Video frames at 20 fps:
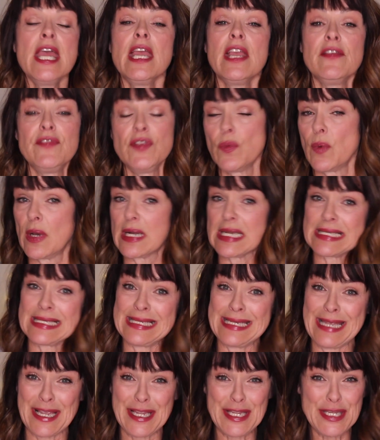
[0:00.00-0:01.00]
If you want to
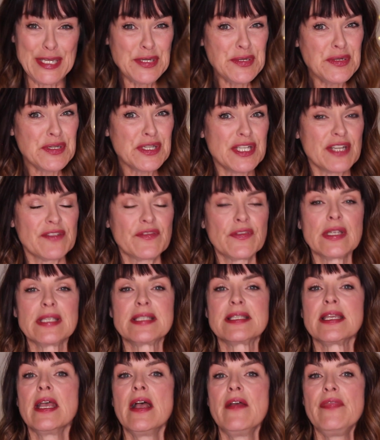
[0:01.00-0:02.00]
see a huge
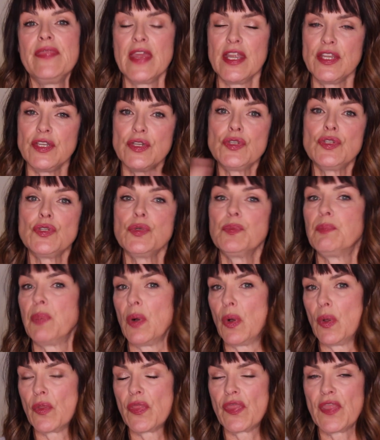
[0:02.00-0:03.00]
difference, then you do
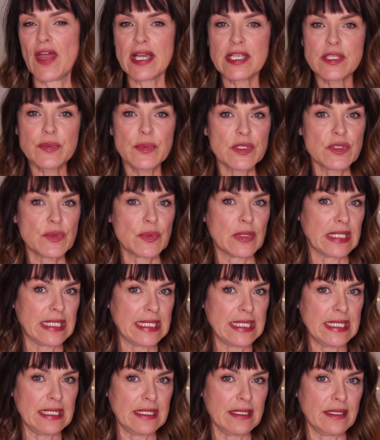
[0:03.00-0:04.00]
both. That's what's really
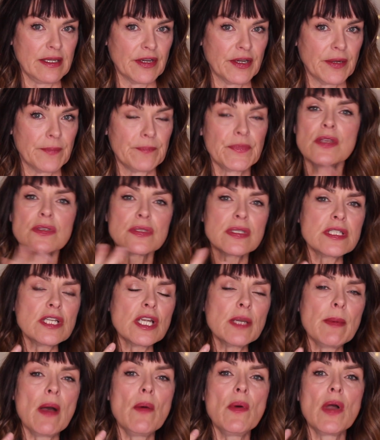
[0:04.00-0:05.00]
key here. So let's
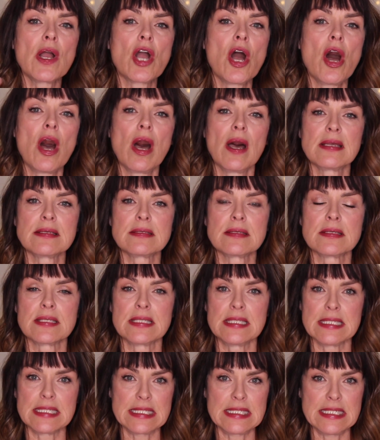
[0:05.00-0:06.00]
talk about what
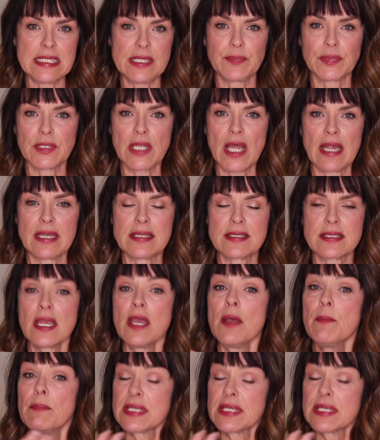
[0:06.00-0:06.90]
causes these deep lines.